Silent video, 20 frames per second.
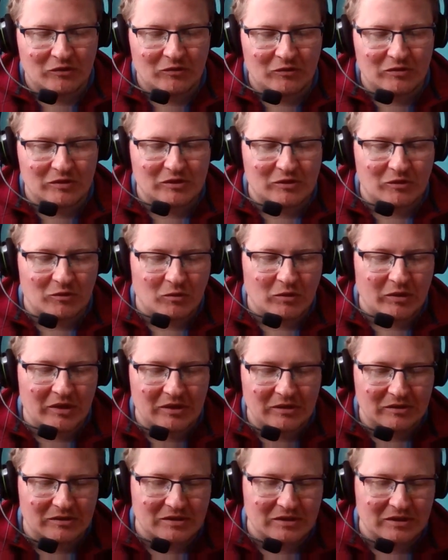He's got
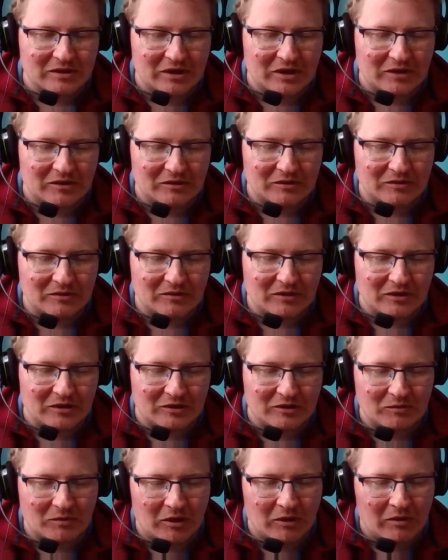healers in there
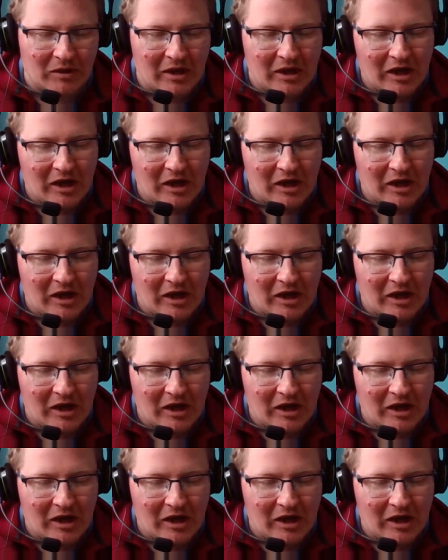as well,